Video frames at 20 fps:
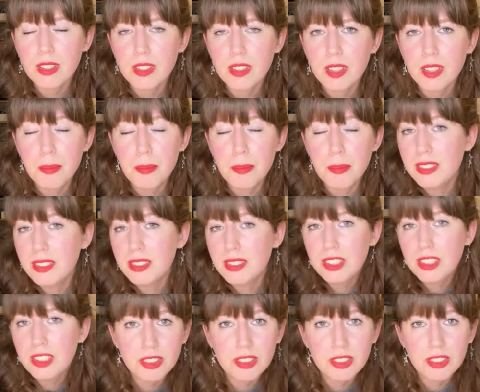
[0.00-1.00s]

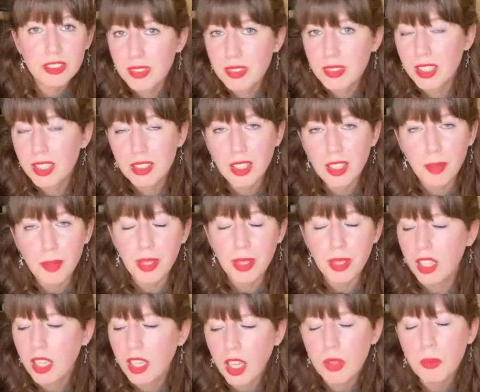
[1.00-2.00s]
message that, I mean,
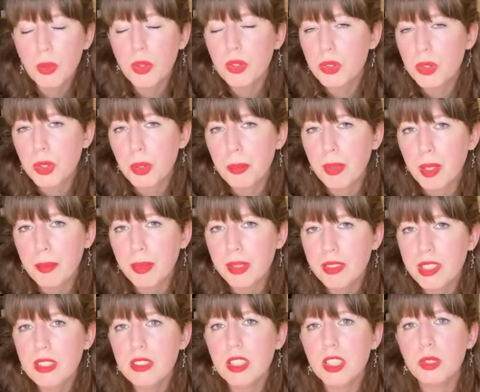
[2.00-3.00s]
I want to talk about my
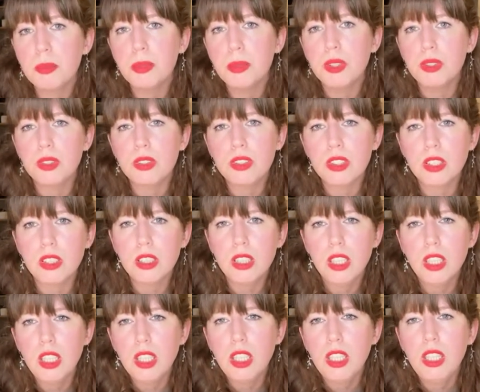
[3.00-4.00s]
research, but it also
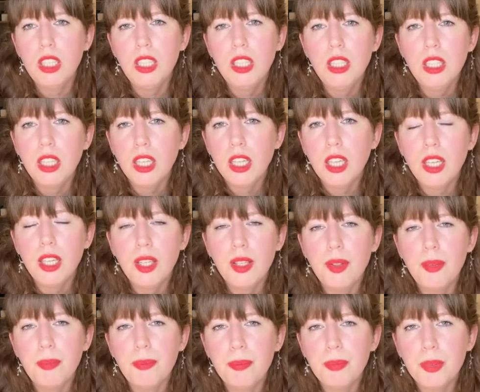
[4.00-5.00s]

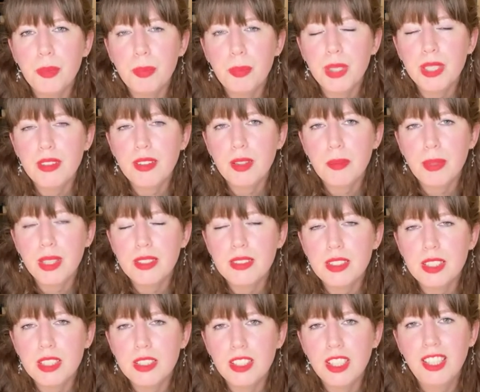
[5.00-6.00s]
spreads the
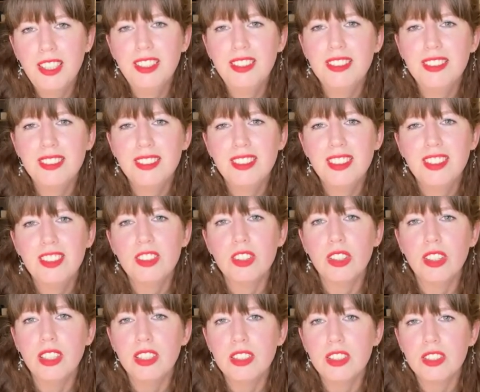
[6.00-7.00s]
message.
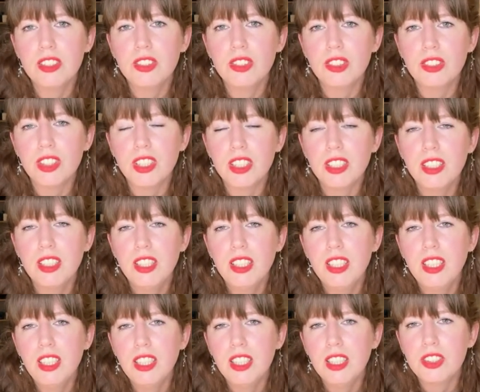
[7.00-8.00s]
Sorry, I just saw
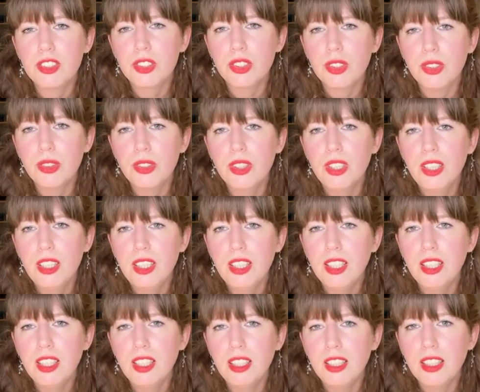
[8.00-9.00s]
a troll
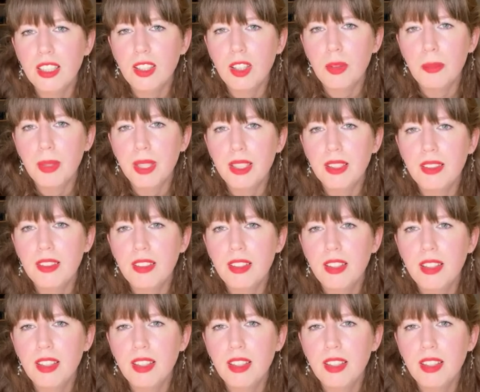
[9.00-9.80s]
in the comments.